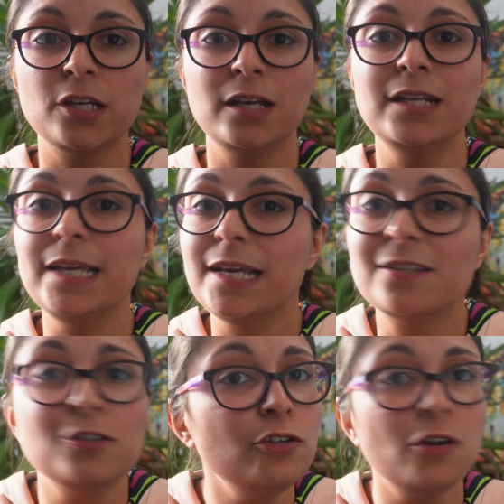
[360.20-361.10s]
journey
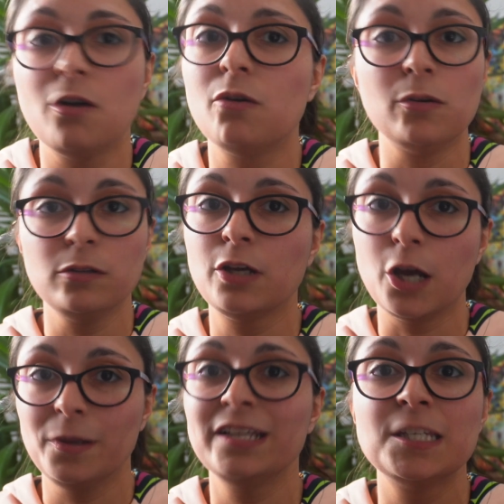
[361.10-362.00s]
is not all
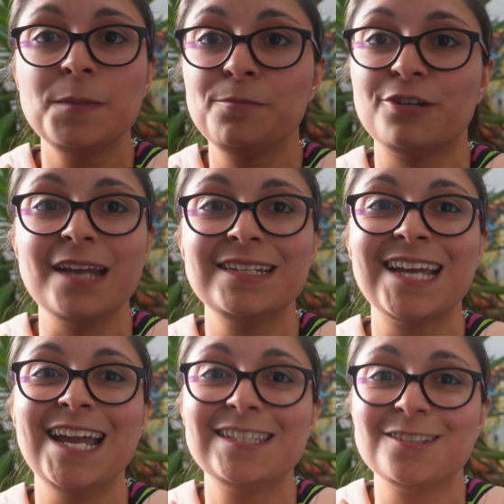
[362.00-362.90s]
going to be
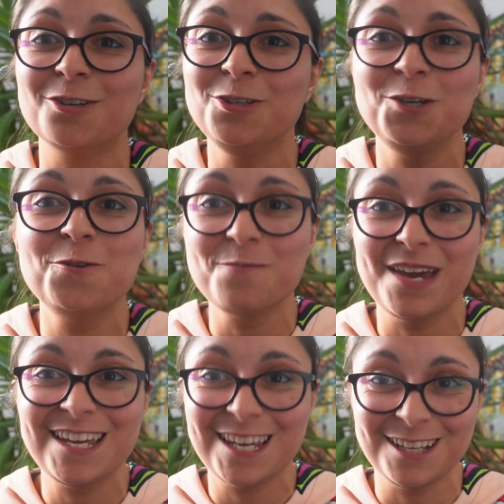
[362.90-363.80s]
predicated on you
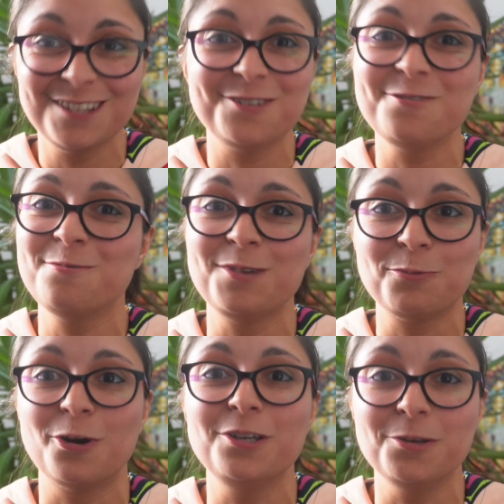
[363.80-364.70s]
making do with
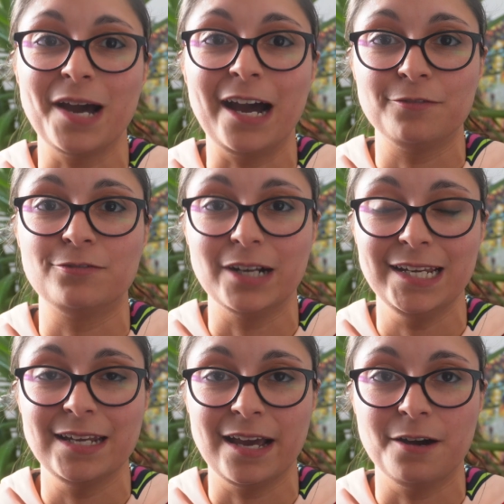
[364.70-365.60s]
what you have
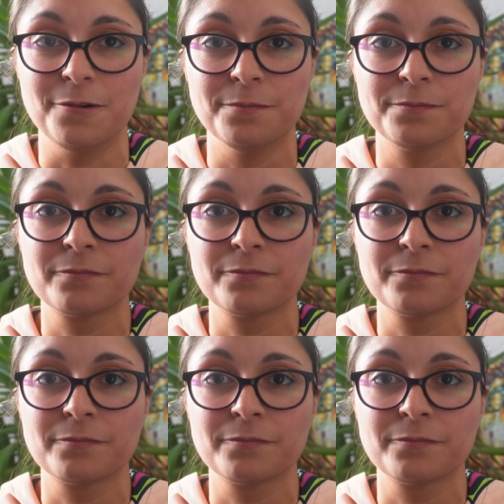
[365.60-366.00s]
right now.